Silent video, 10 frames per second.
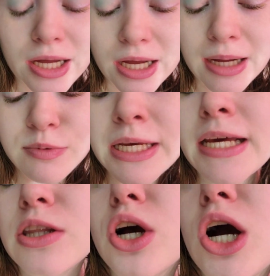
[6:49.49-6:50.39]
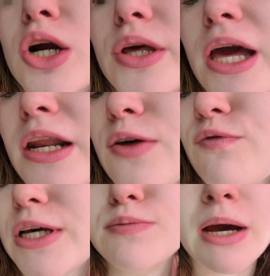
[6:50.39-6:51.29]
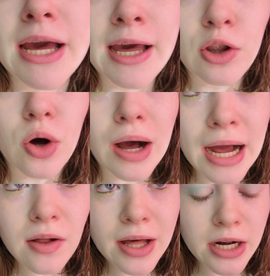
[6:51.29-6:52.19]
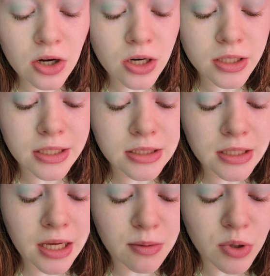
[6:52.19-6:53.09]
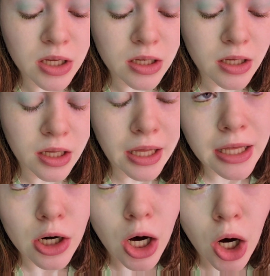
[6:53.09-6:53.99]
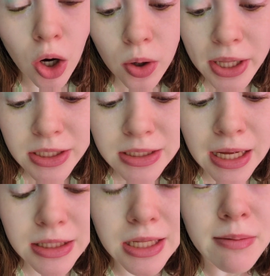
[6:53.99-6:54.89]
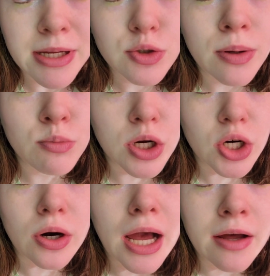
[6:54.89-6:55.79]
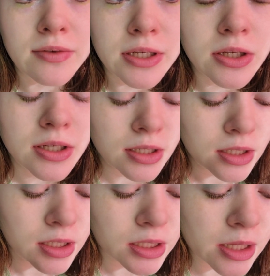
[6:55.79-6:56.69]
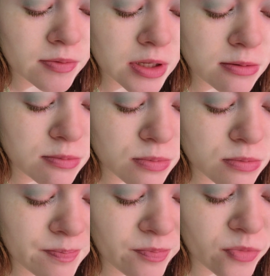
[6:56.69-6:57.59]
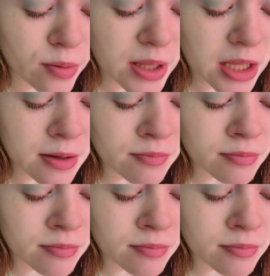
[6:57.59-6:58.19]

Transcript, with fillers: I'm taking the Hard Candy Fix My Halo highlighter. This came in a holiday set that my twin brother Evan gifted for me.